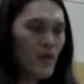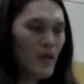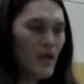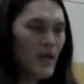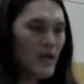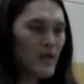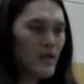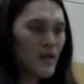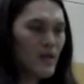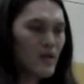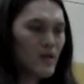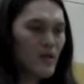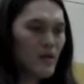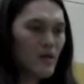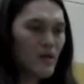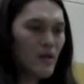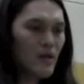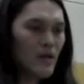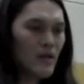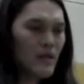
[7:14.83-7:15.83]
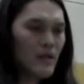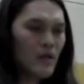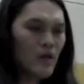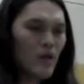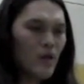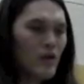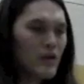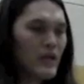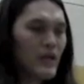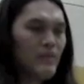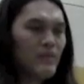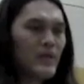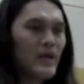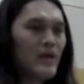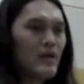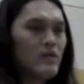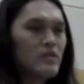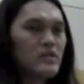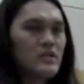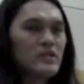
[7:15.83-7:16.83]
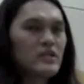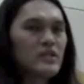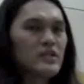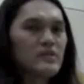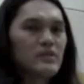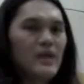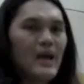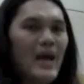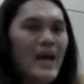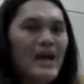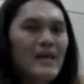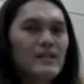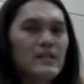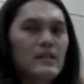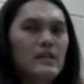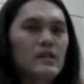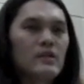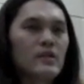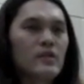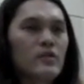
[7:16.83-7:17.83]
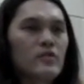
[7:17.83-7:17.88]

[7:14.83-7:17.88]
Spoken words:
And it all came down to just acting,